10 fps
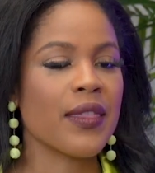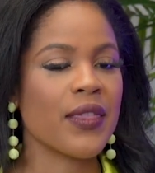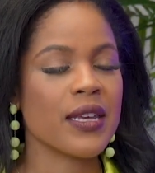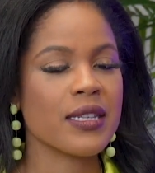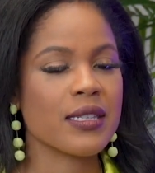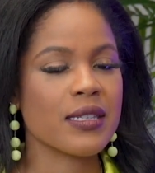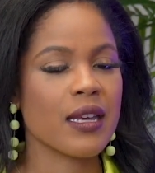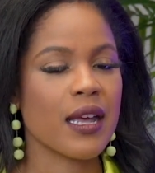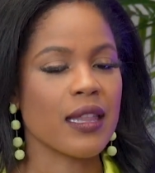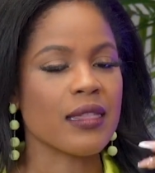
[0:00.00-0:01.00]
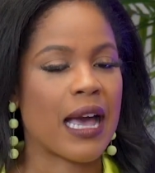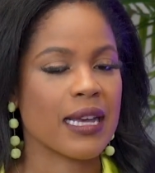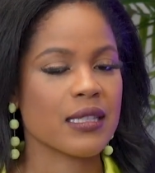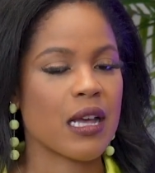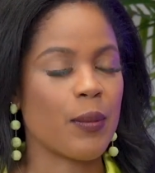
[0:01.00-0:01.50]
this
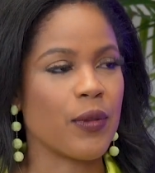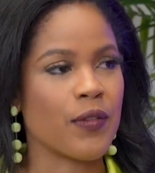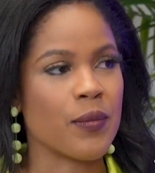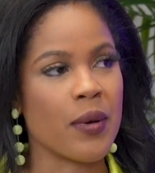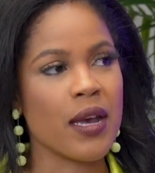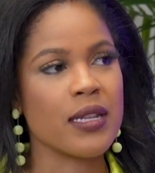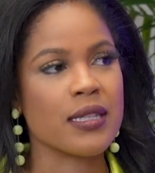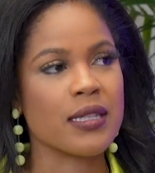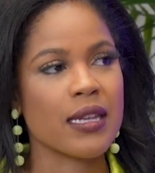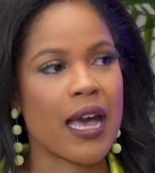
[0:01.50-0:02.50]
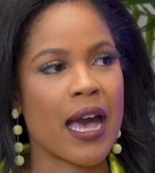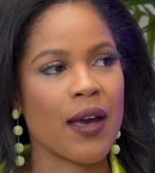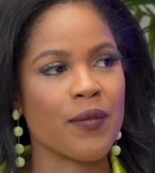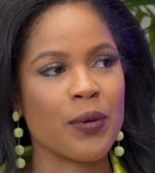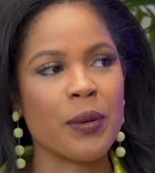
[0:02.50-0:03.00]
last couple of months
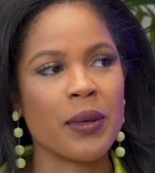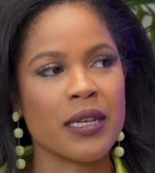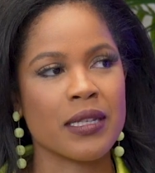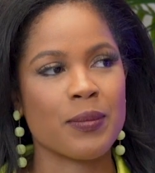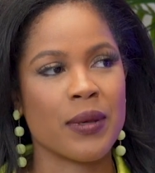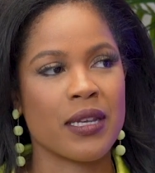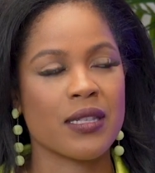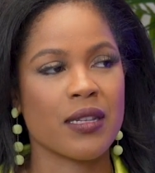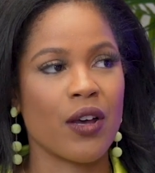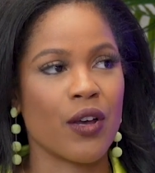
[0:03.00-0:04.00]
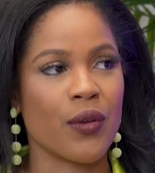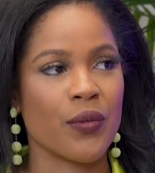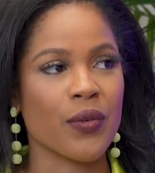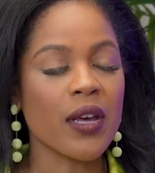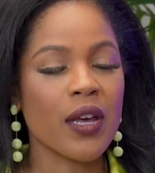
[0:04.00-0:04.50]
have put me in a space
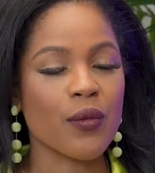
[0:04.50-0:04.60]
of